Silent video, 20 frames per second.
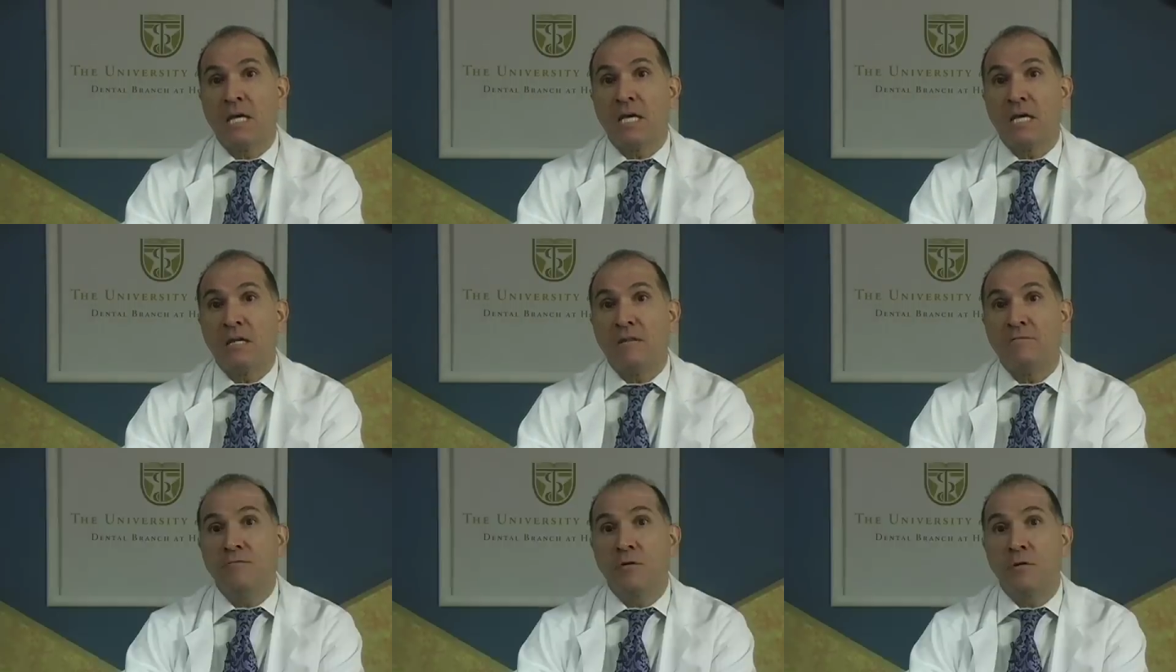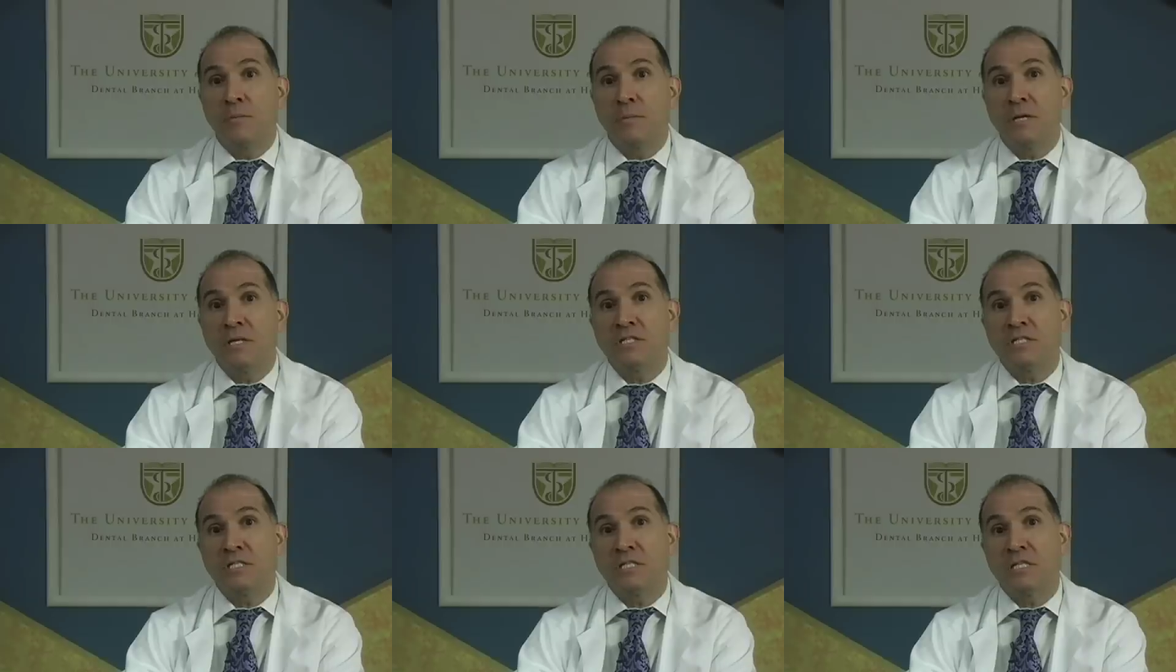
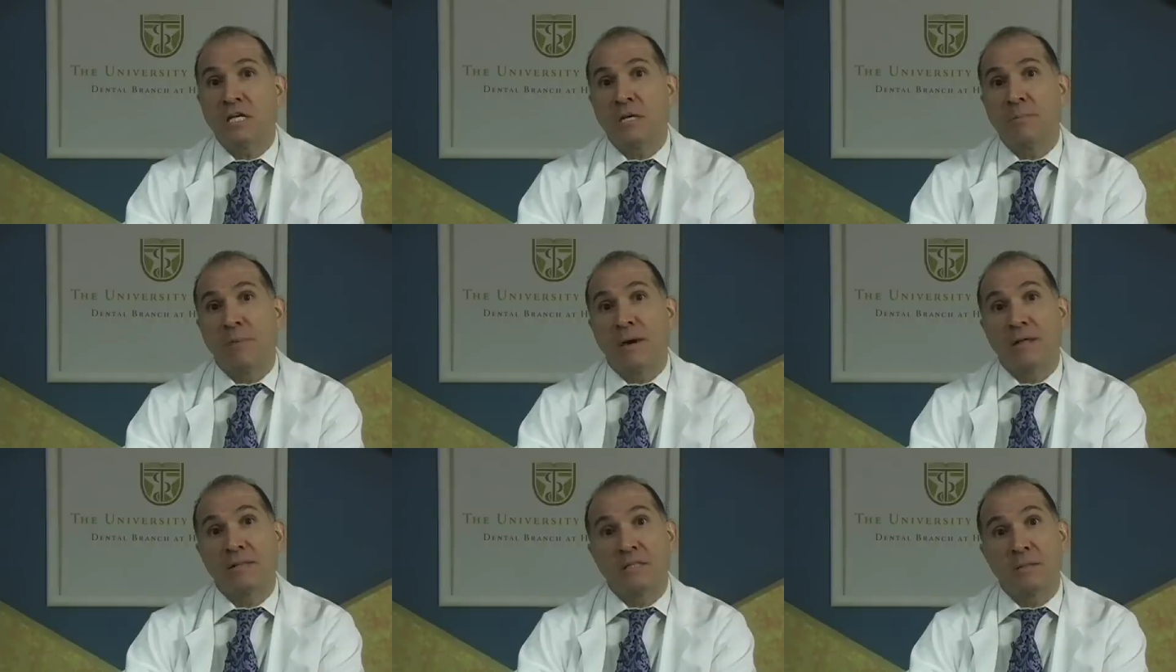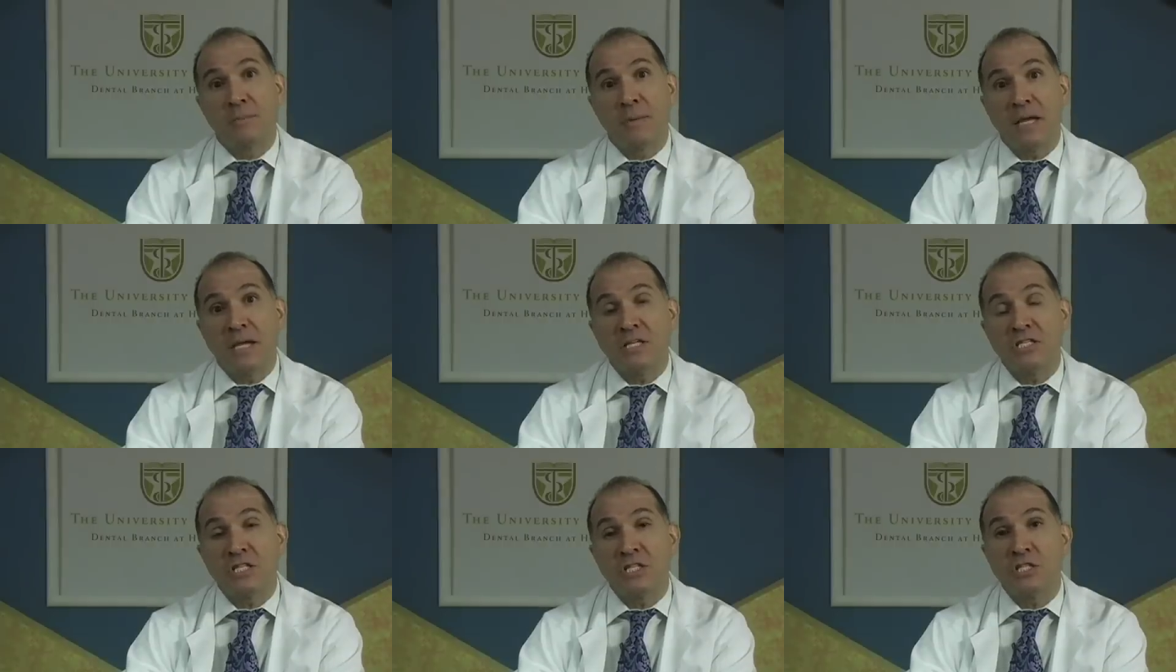Information about the
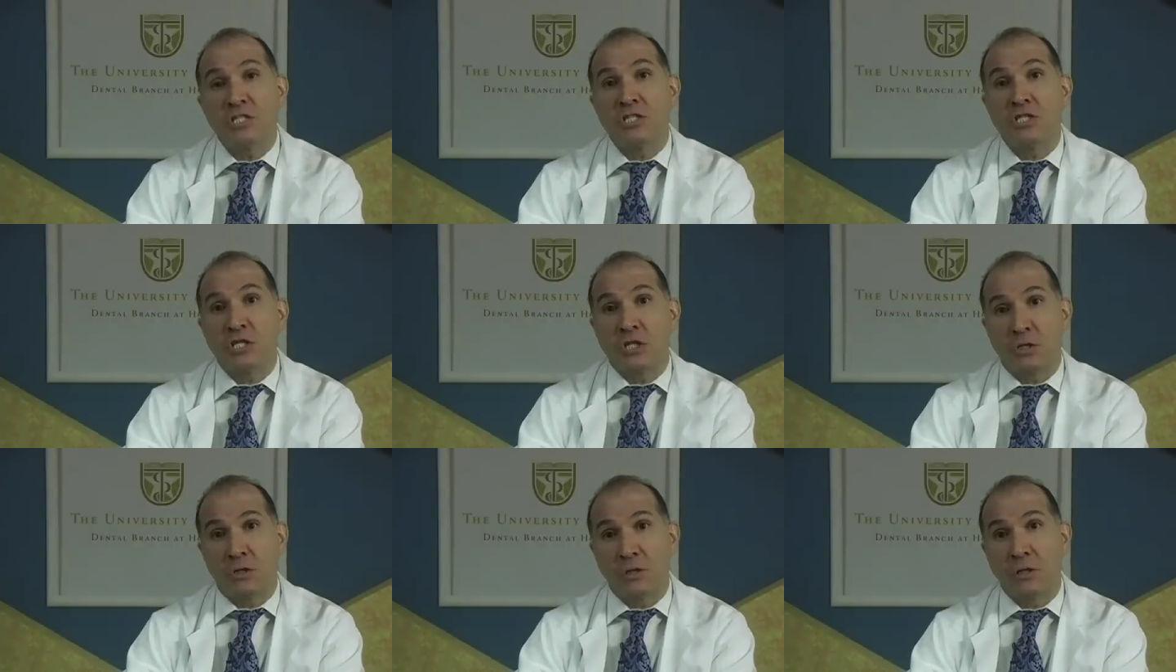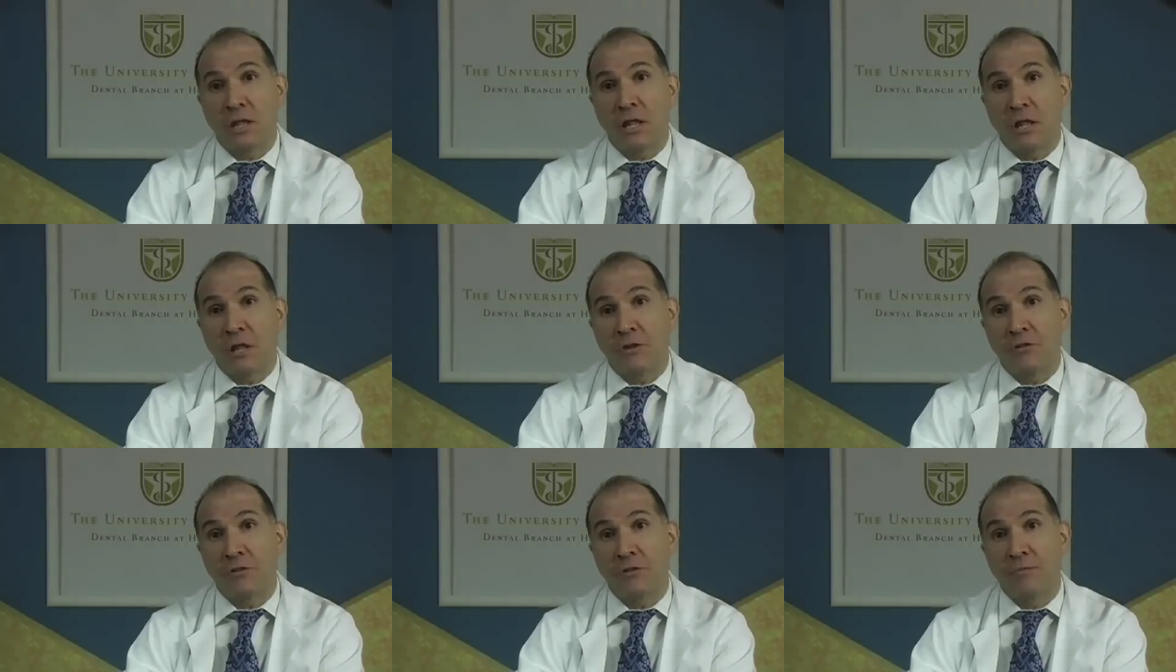patient's general
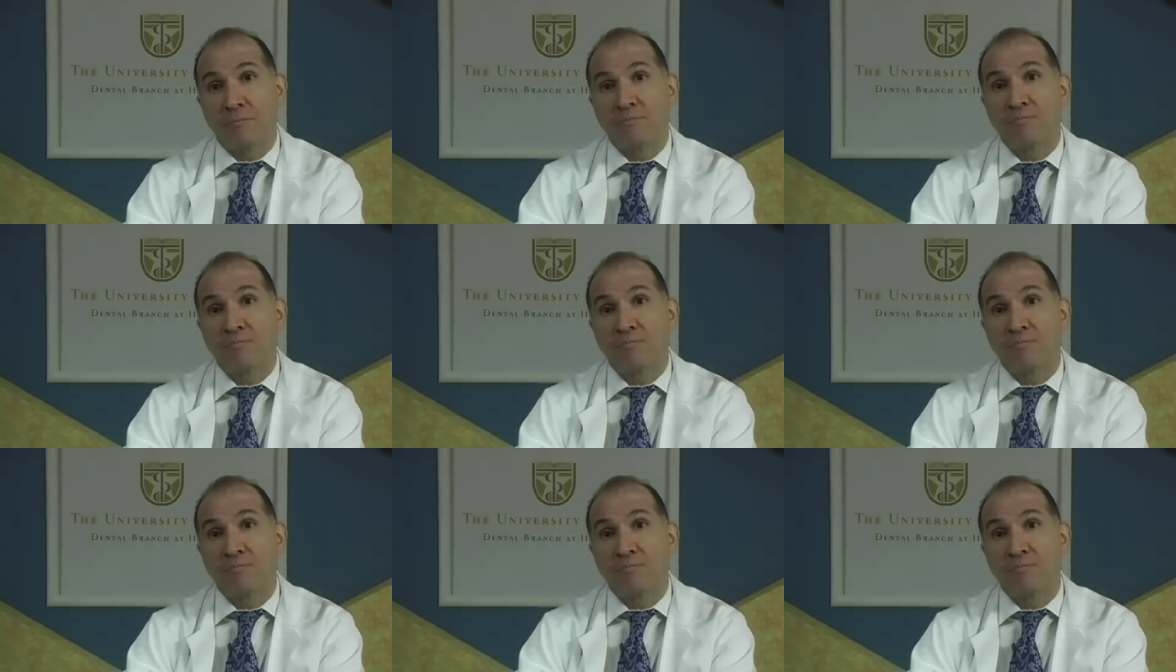health,